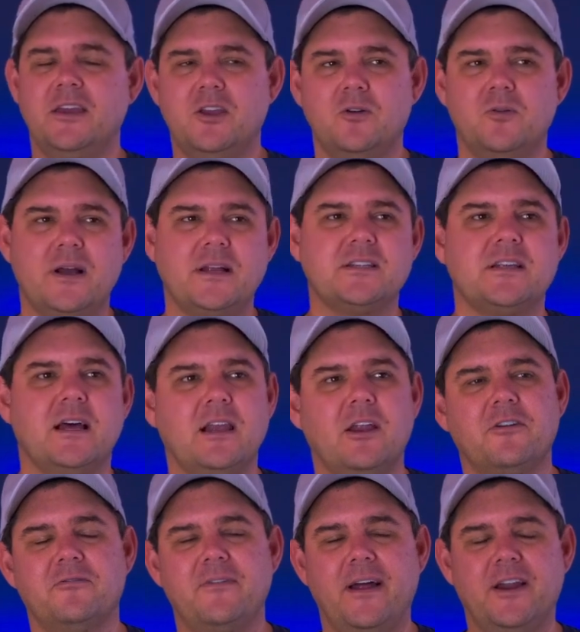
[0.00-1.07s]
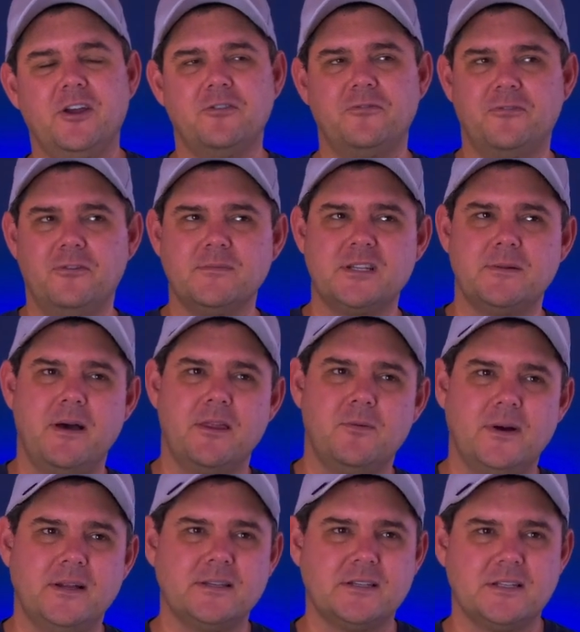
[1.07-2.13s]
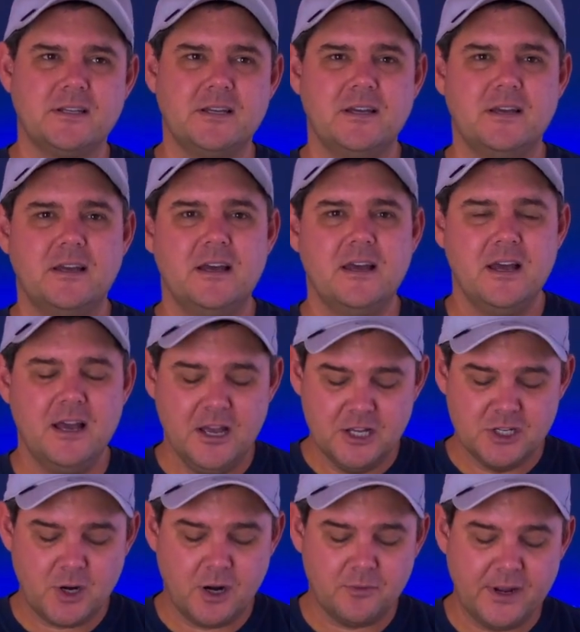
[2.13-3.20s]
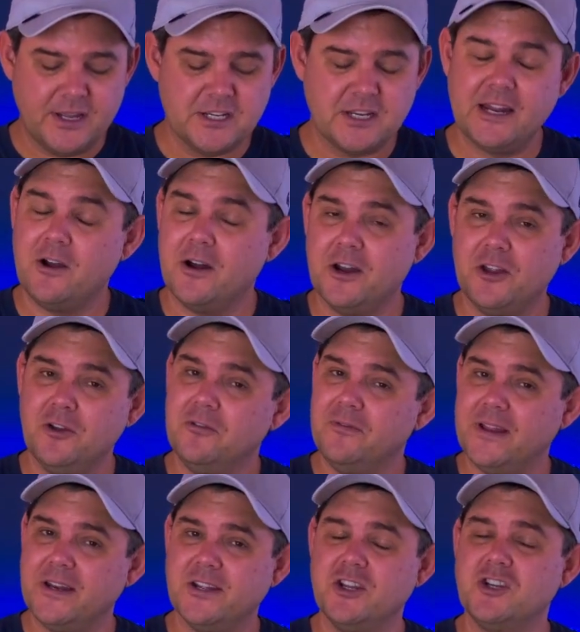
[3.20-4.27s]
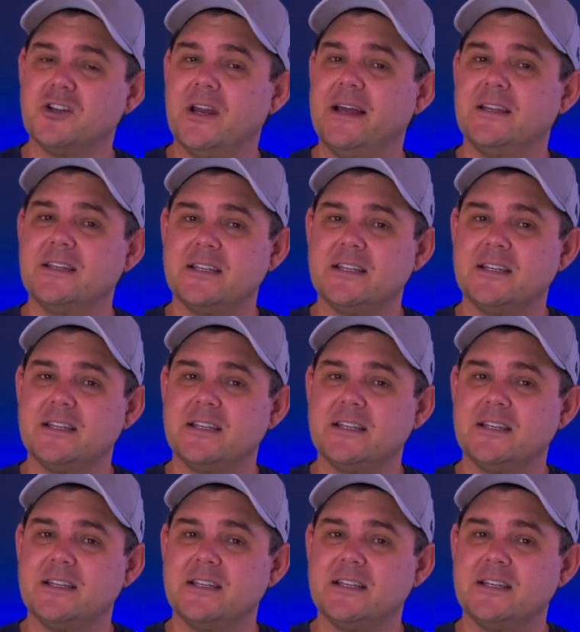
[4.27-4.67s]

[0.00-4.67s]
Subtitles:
you'll get a lot of value from some other ones. So I recently got a new vintage lens.